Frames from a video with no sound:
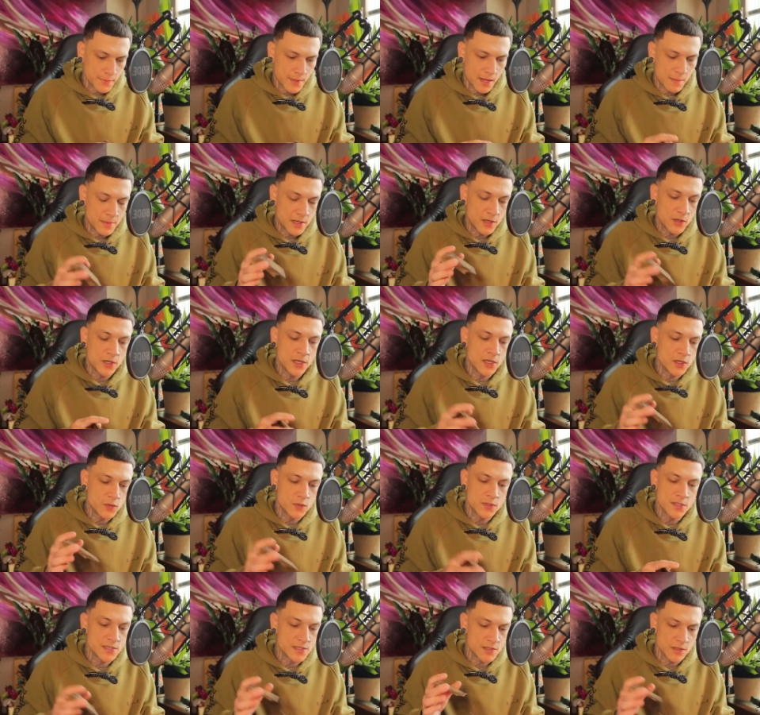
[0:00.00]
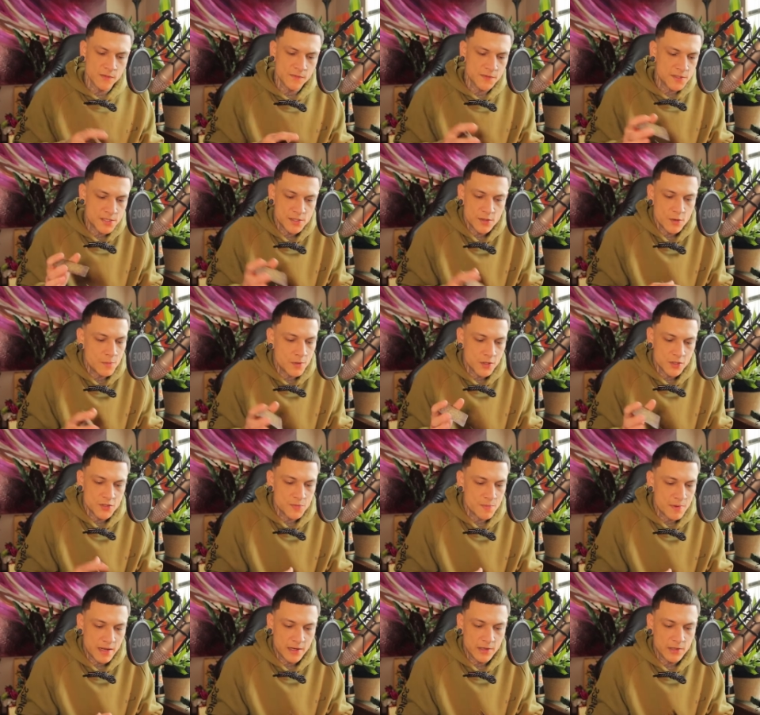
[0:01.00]
I'm hearing you deserve so
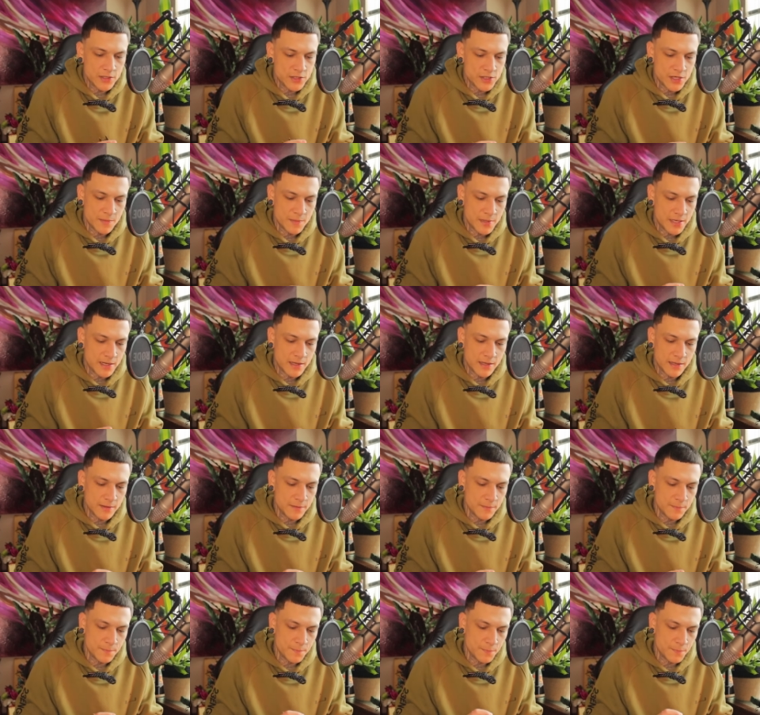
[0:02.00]
much better, Gemini.